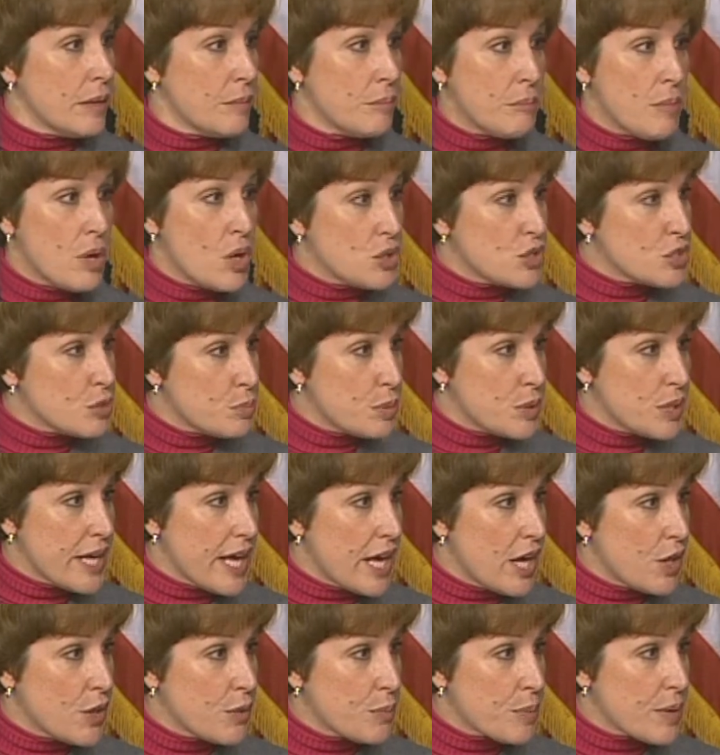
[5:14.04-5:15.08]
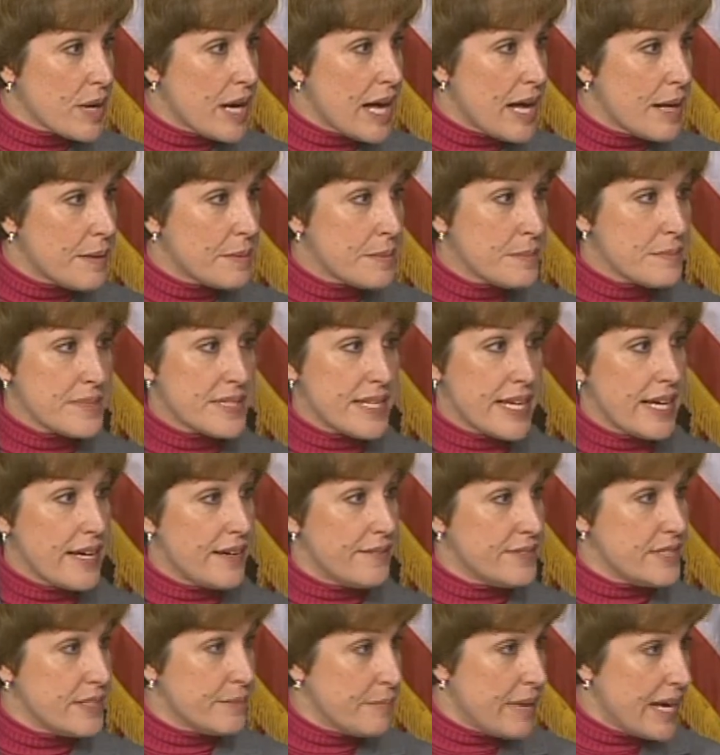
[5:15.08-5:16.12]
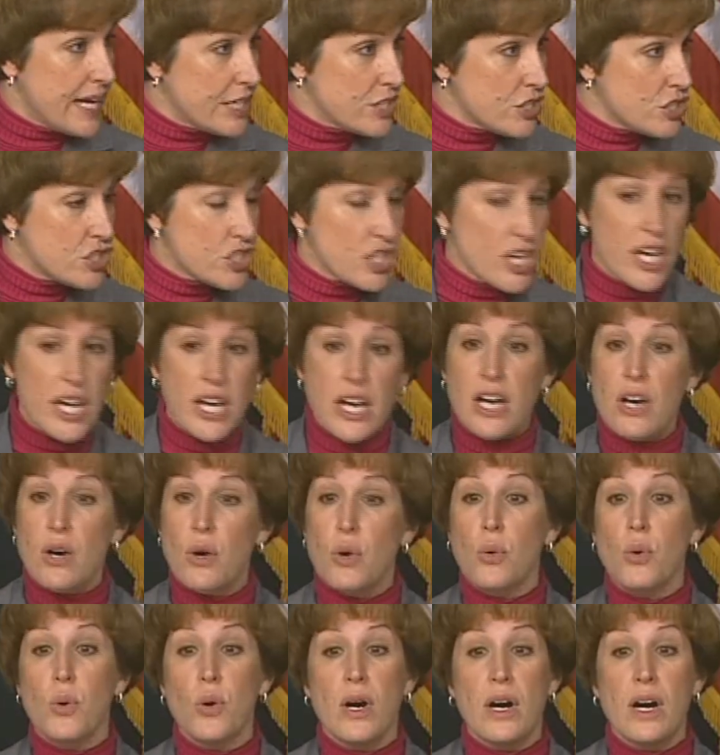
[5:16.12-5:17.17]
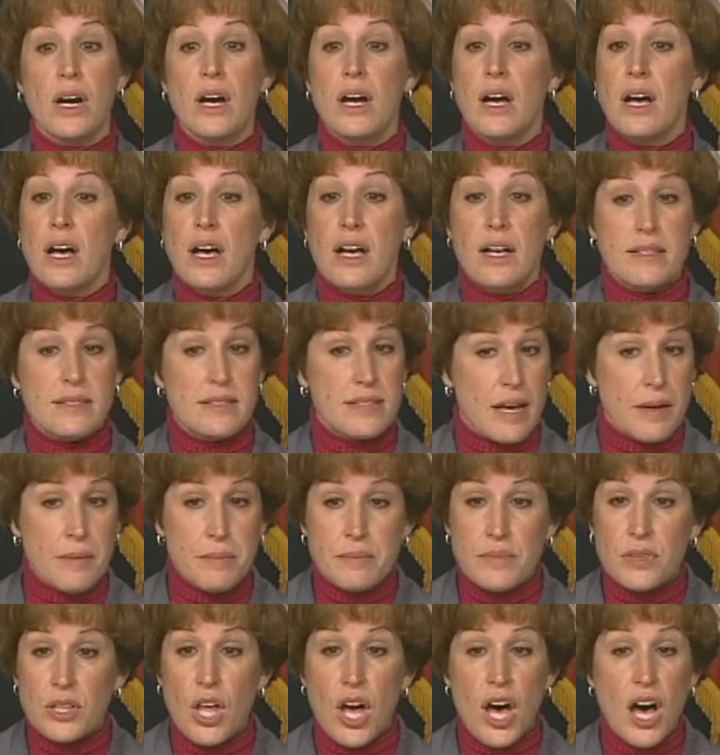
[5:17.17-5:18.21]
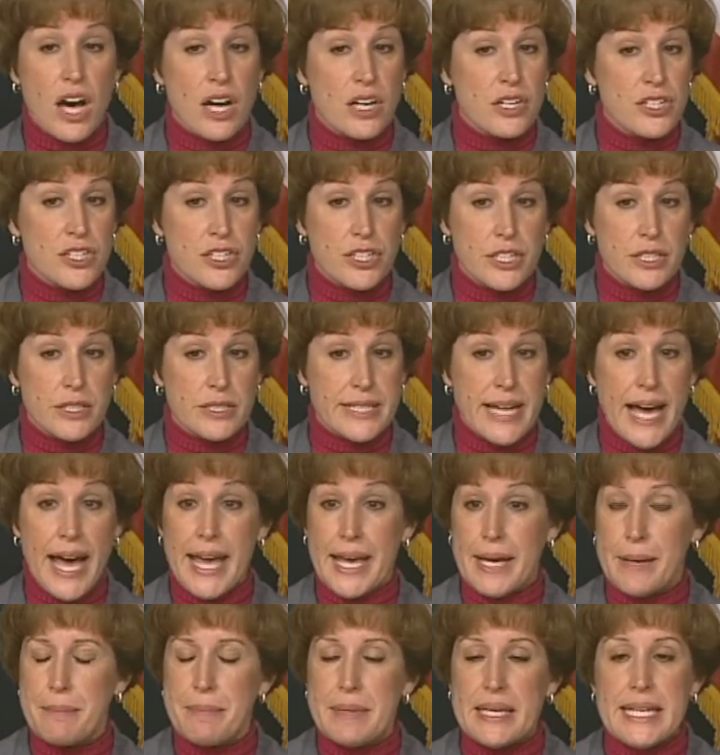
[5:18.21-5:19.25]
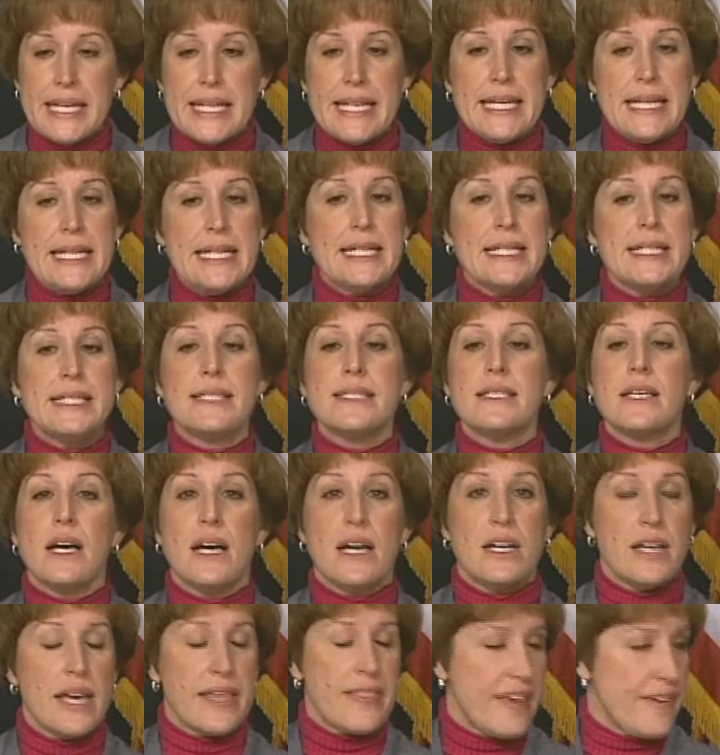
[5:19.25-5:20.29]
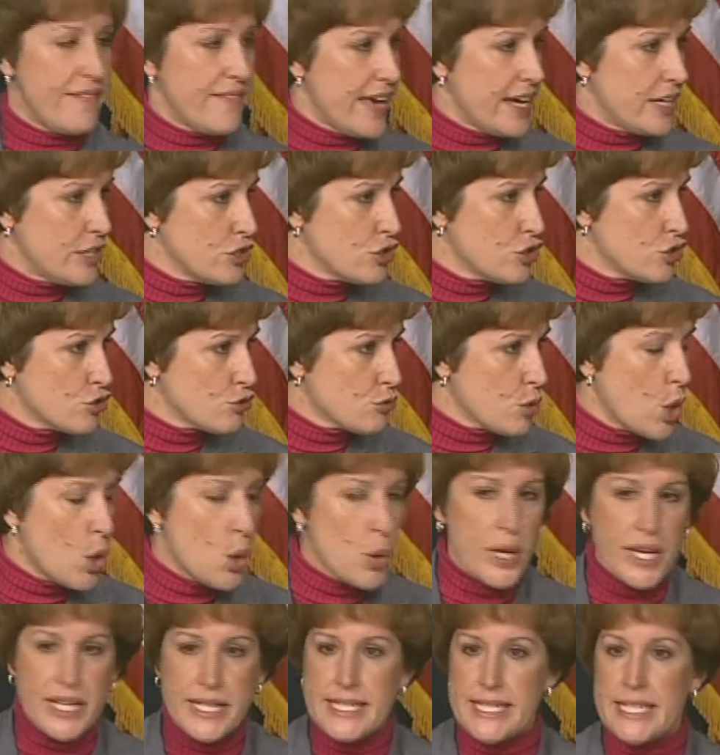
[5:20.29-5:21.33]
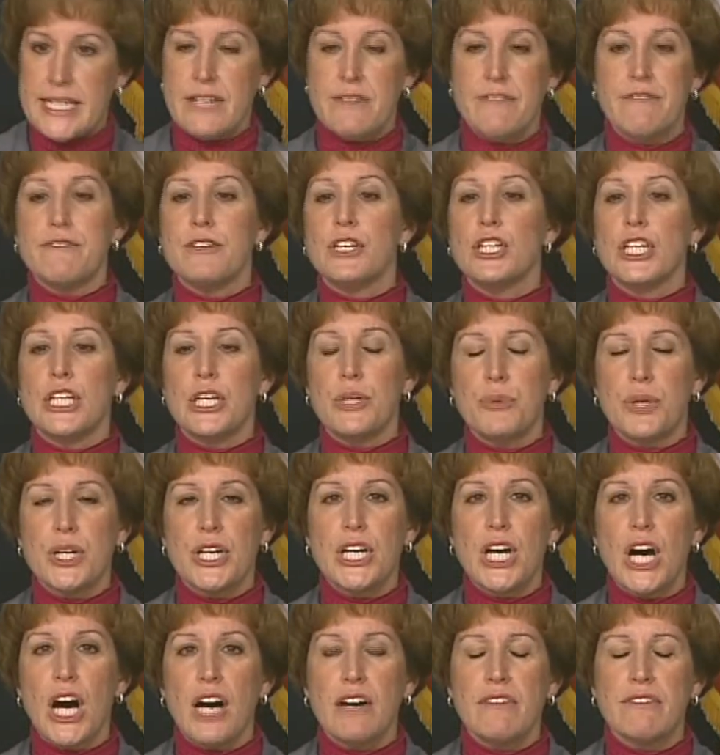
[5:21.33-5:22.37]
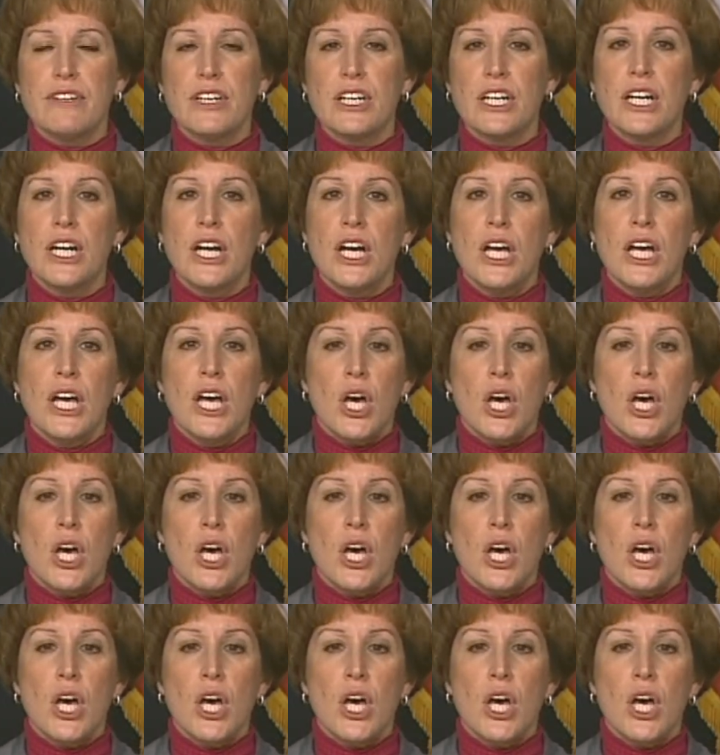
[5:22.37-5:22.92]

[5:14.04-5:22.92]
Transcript: multiple health problems, they have dementia or some long-term diabetes, they've had a stroke and didn't fully recover.